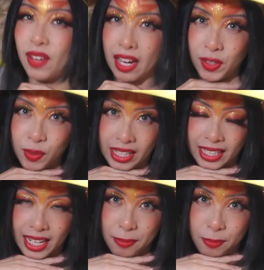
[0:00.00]
you haven't already,
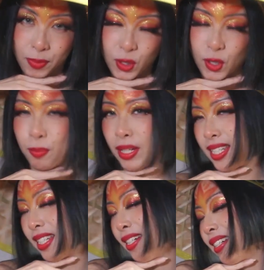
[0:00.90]
come join, be a
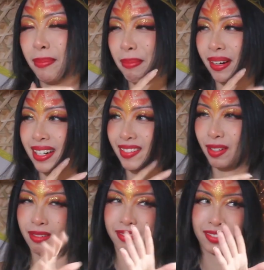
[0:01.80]
sinner, be part of the
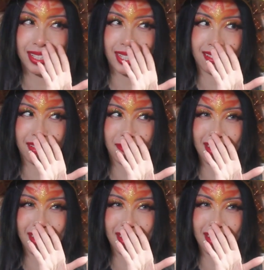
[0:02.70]
reverse harem.